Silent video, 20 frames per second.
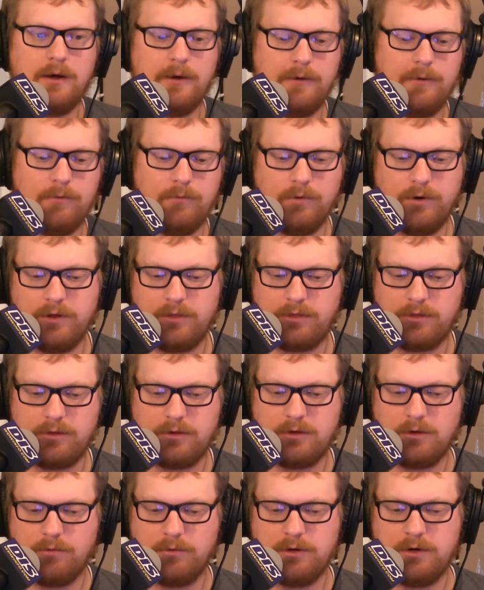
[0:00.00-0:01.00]
with
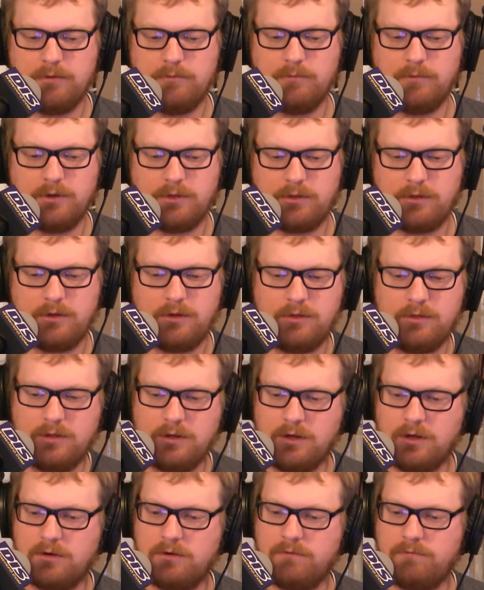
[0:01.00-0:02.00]
going in with
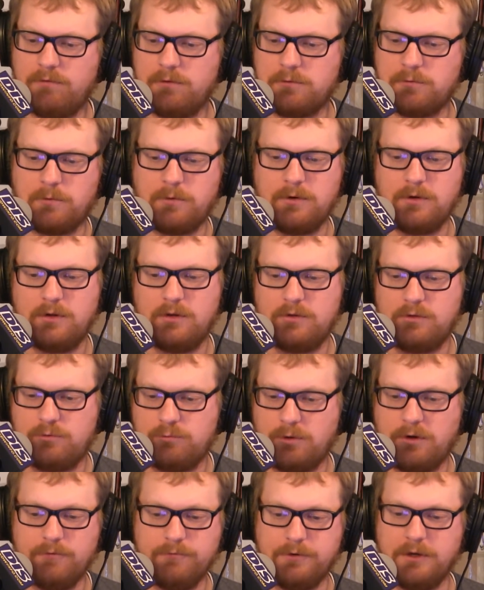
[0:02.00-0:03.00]
the end of the
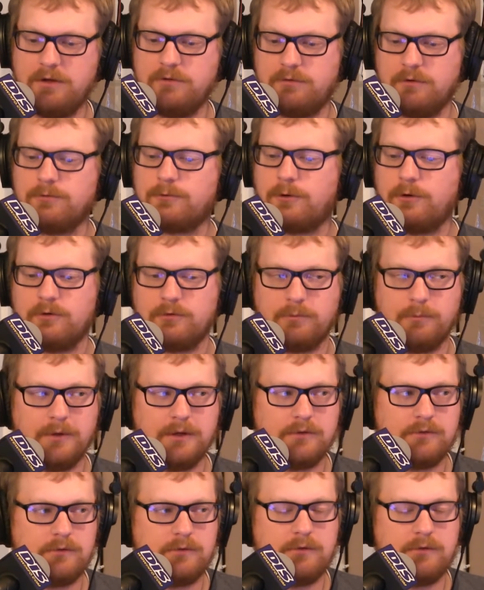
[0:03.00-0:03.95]
12 days of Christmas. So.